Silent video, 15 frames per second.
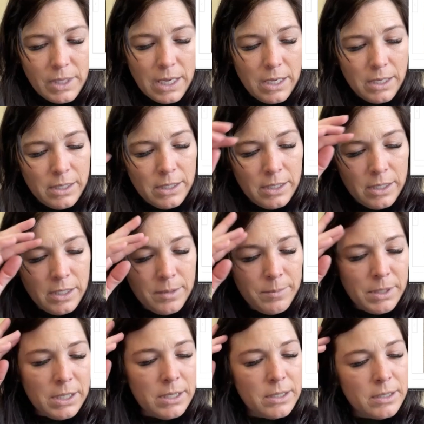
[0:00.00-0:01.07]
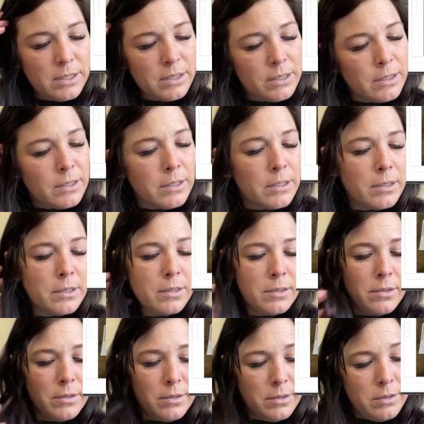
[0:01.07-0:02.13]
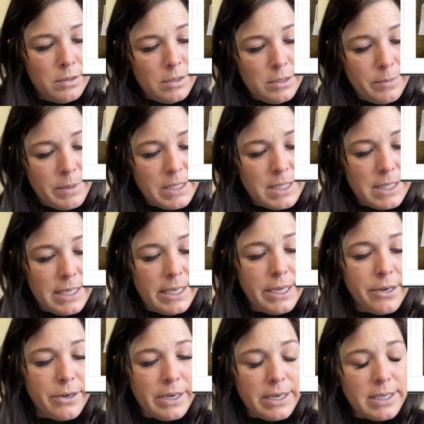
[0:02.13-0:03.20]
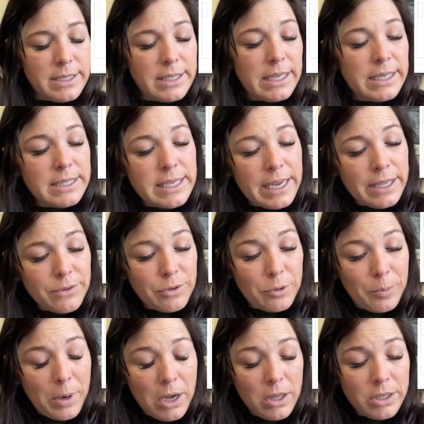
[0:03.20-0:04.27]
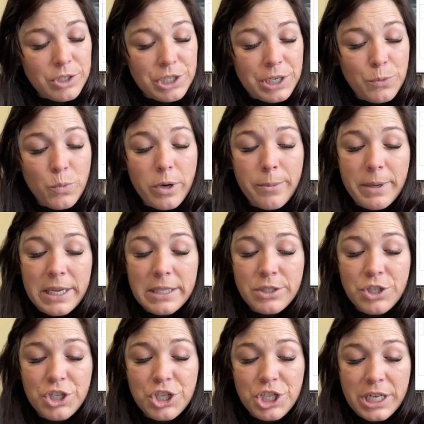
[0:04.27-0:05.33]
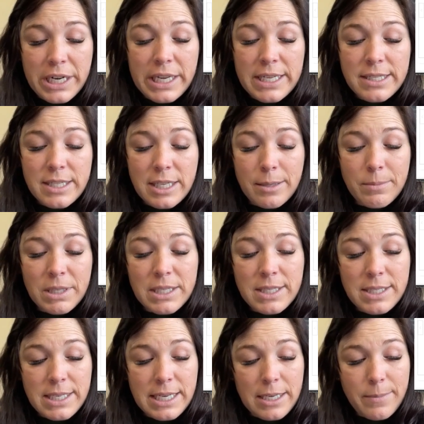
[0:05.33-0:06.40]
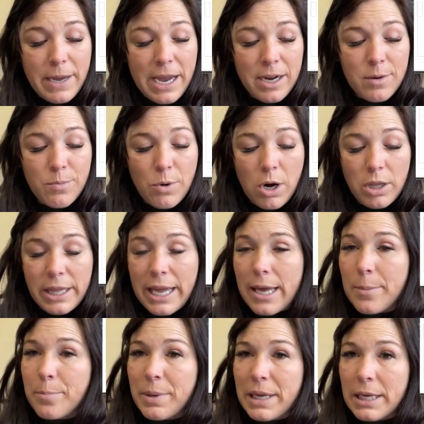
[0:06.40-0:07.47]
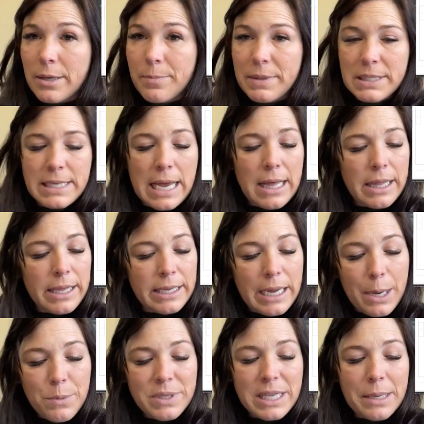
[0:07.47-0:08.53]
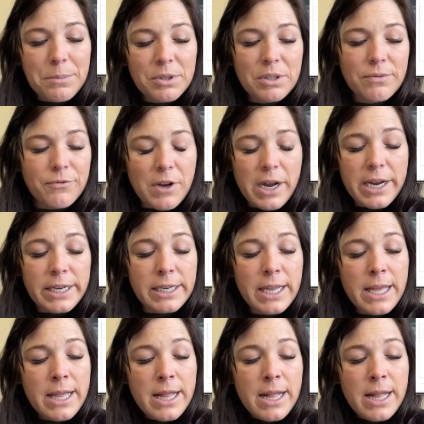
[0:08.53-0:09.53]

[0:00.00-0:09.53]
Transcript: um, let me see, here it is. It's Anthropologie Women's Jenny Seamless Teaback Bralette Pink Metallic. I was able to find